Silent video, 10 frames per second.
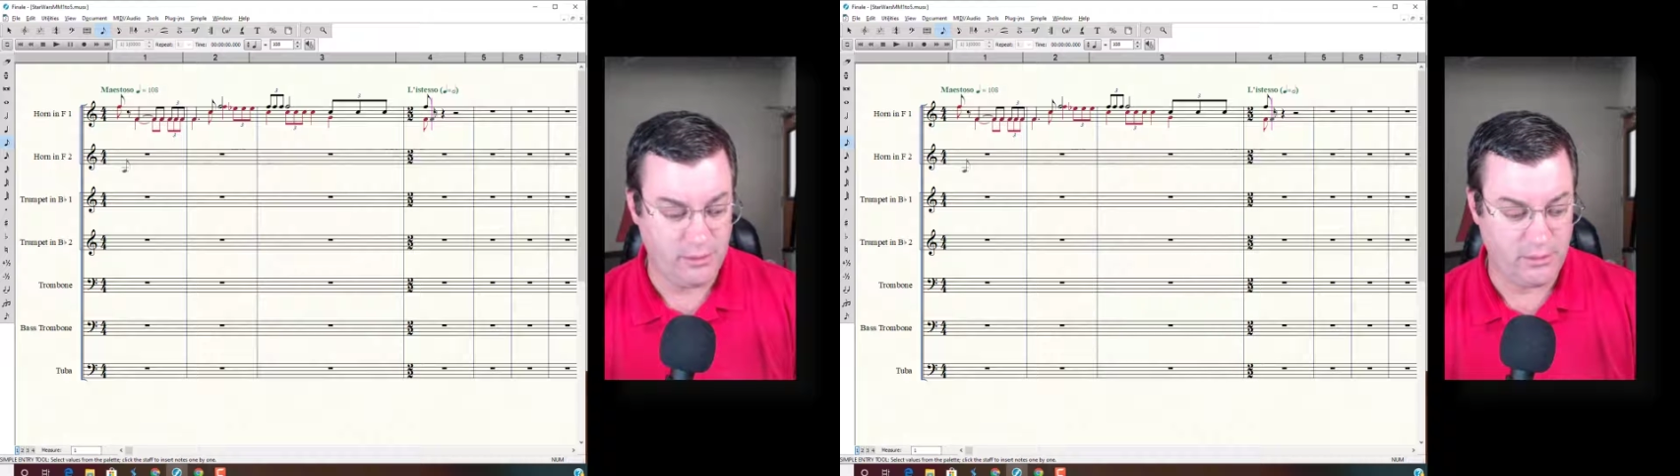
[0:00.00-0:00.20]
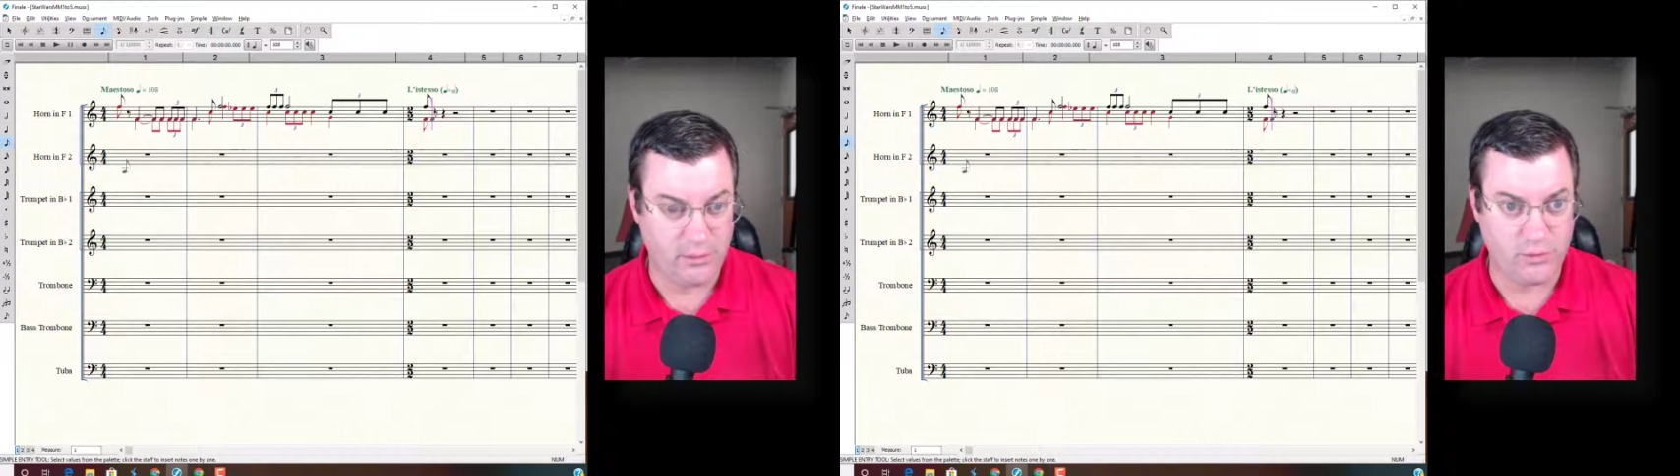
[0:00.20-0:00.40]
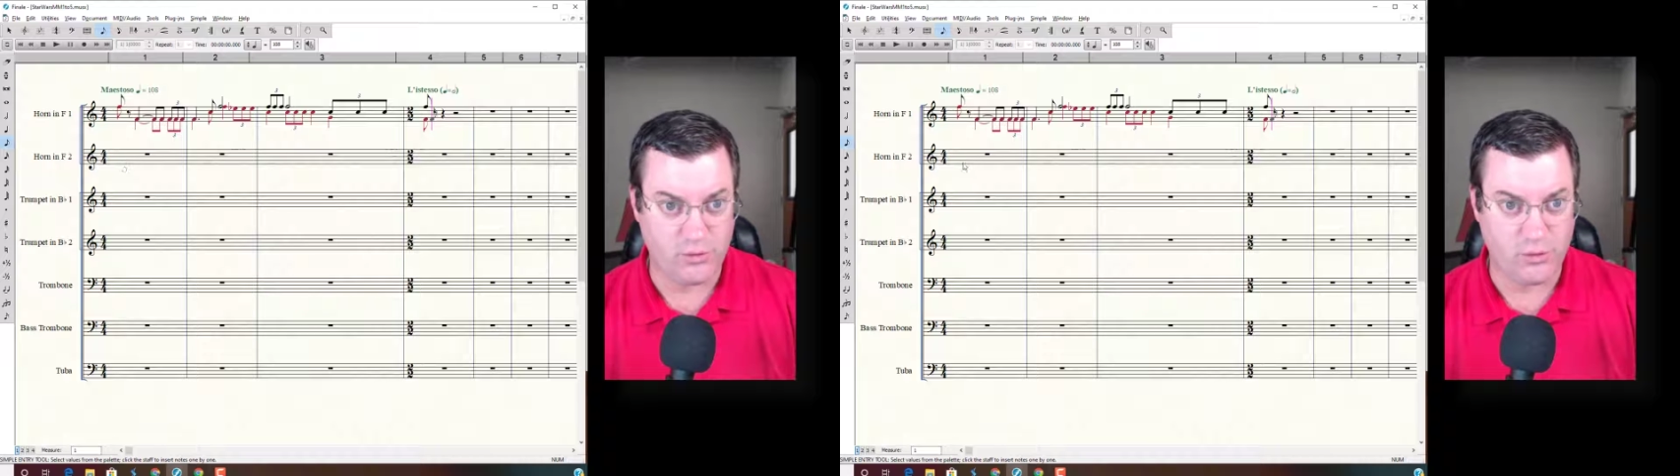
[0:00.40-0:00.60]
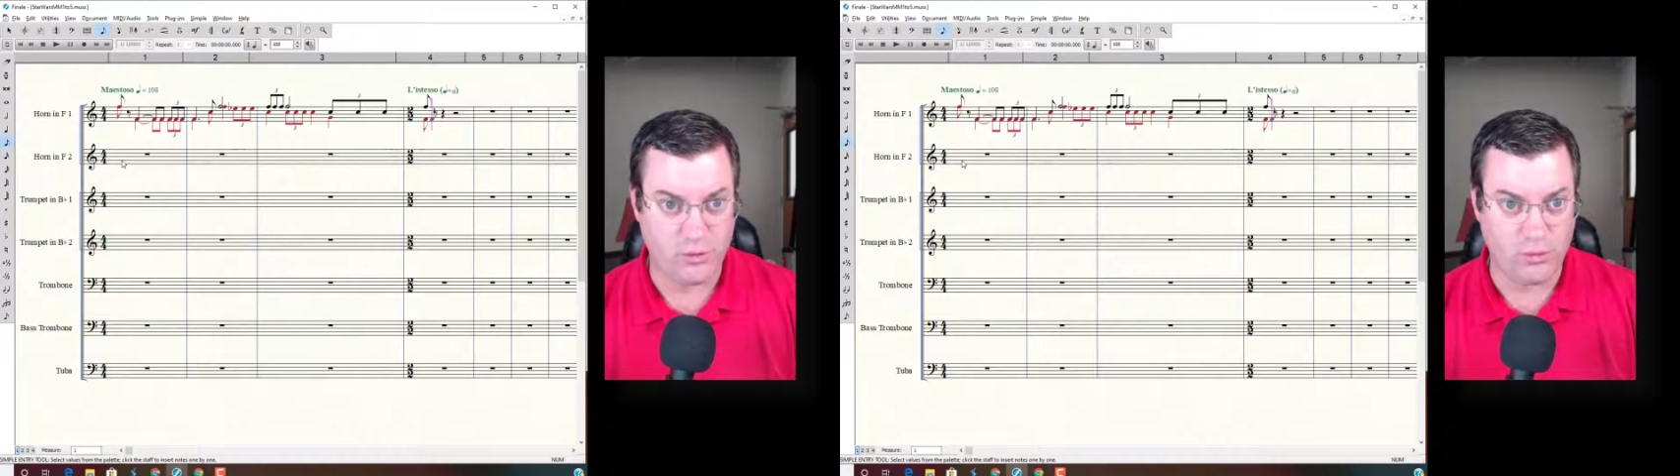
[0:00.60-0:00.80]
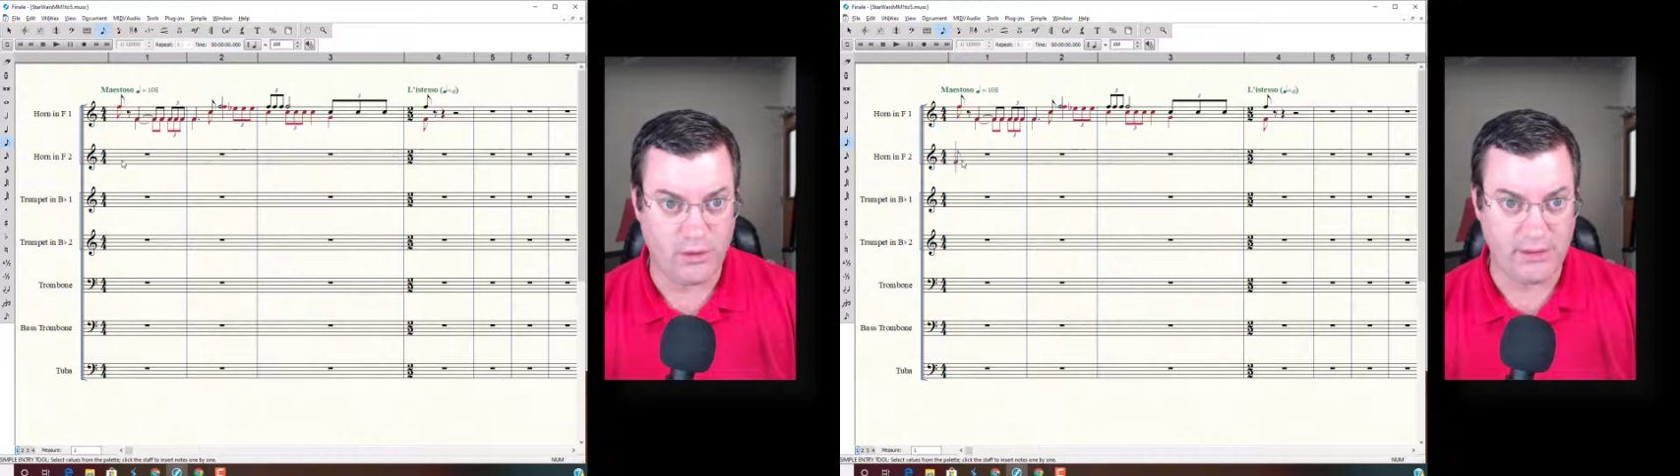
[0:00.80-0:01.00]
Control
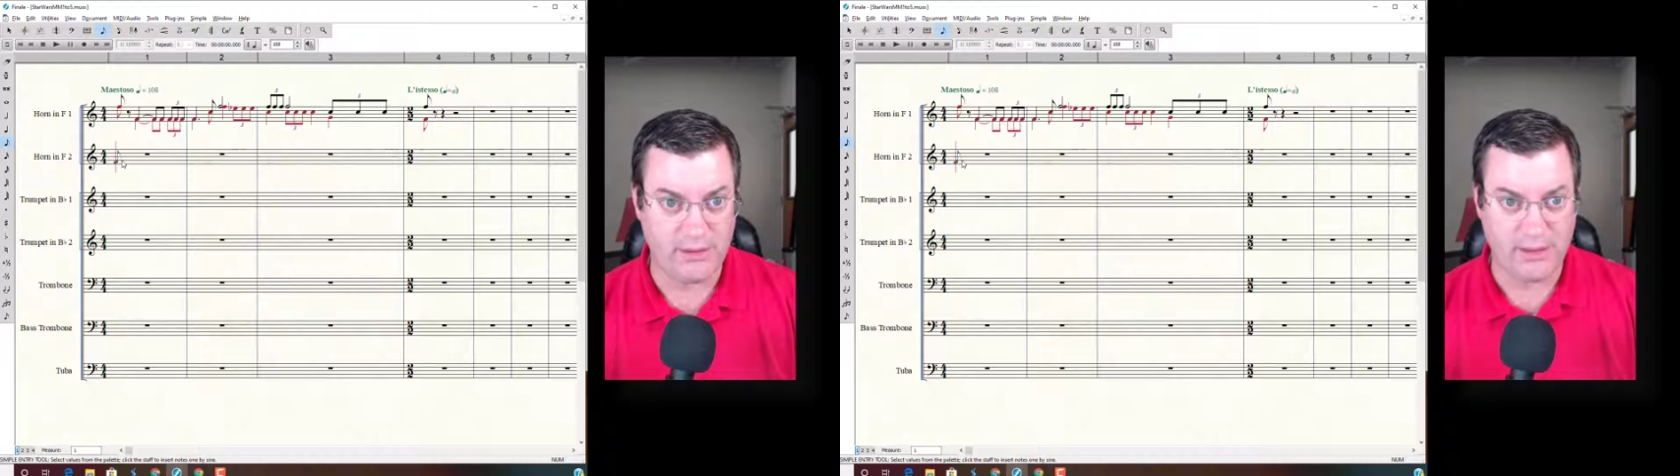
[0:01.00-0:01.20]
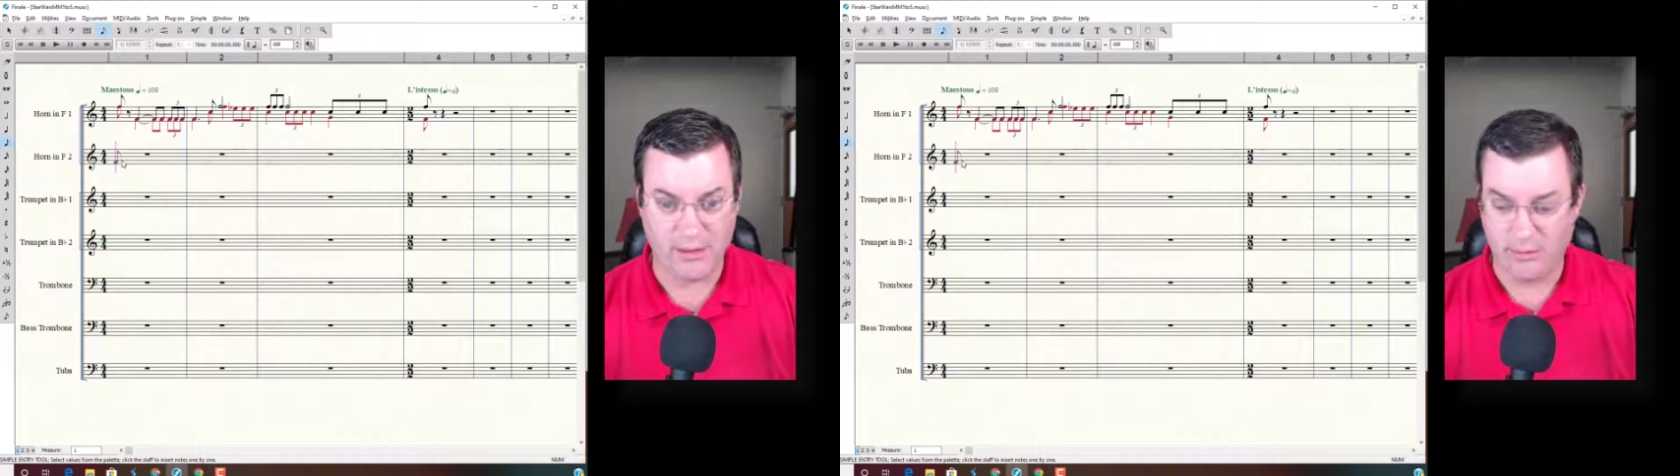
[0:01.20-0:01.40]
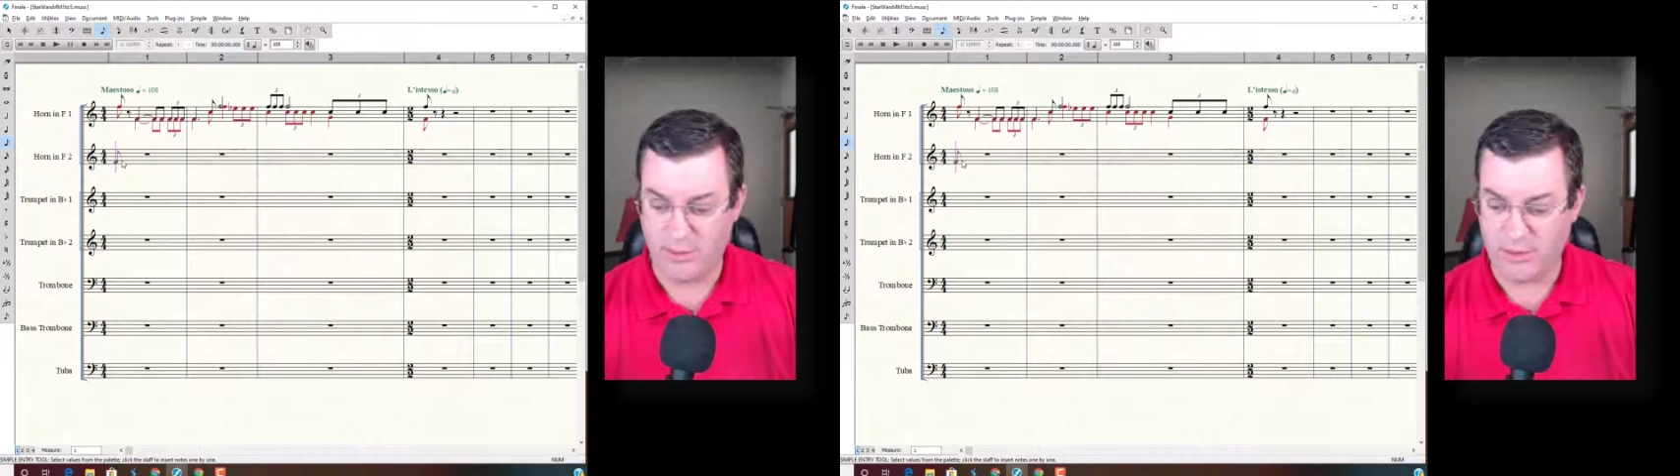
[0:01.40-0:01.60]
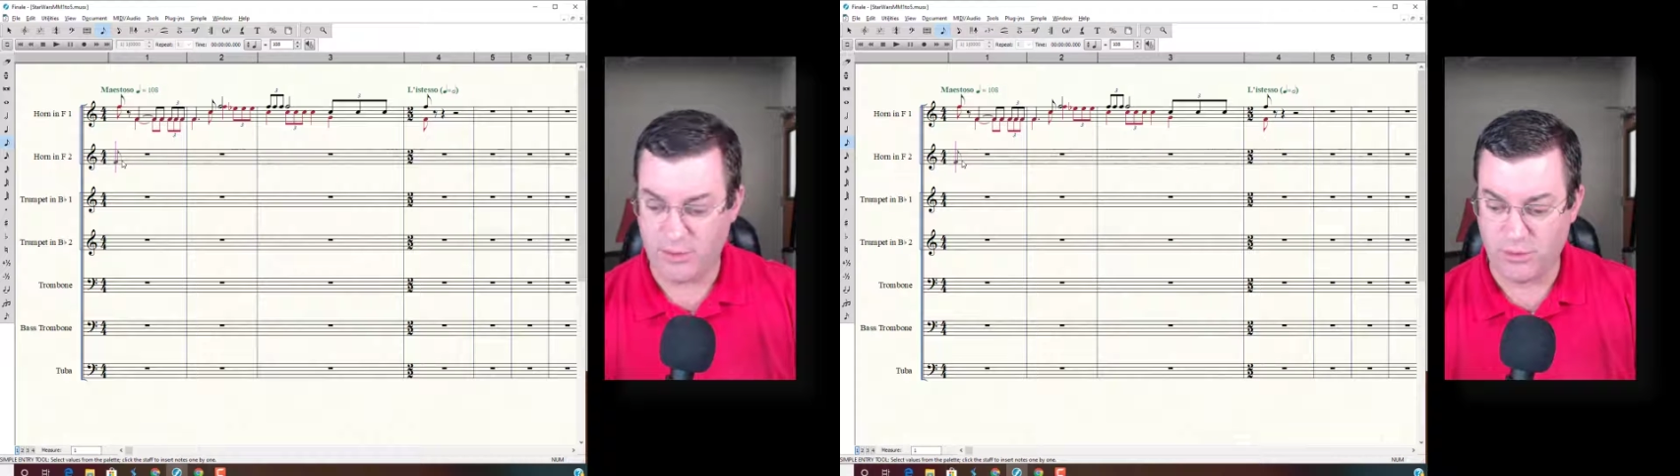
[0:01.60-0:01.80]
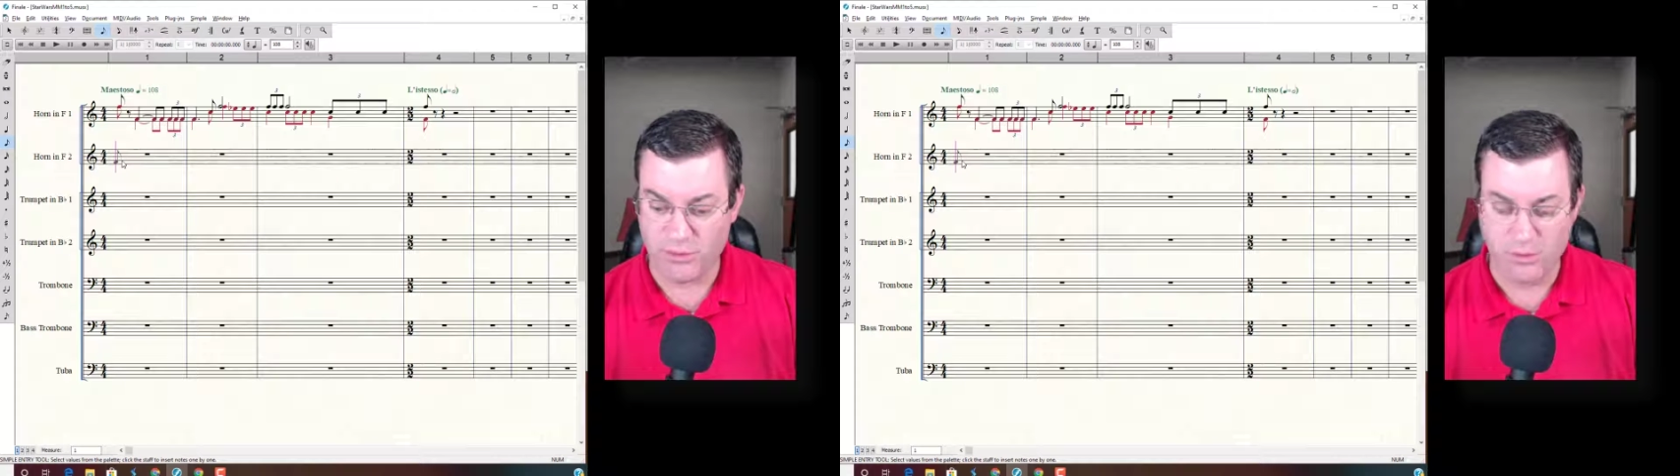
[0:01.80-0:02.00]
click to get in the
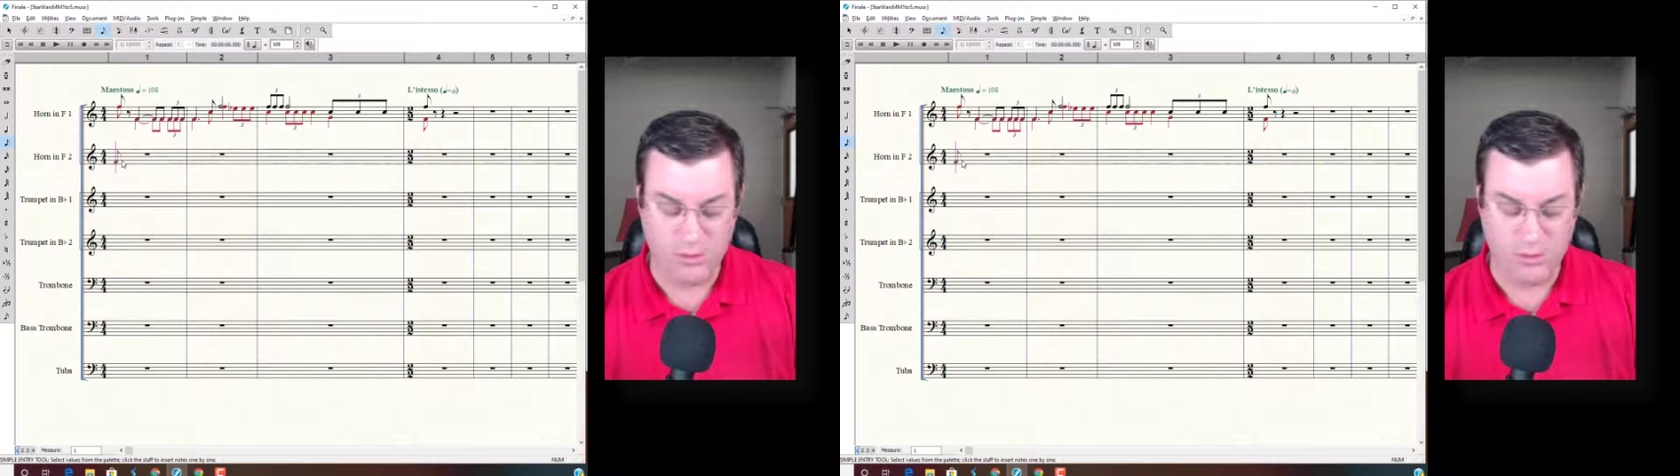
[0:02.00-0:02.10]
measure.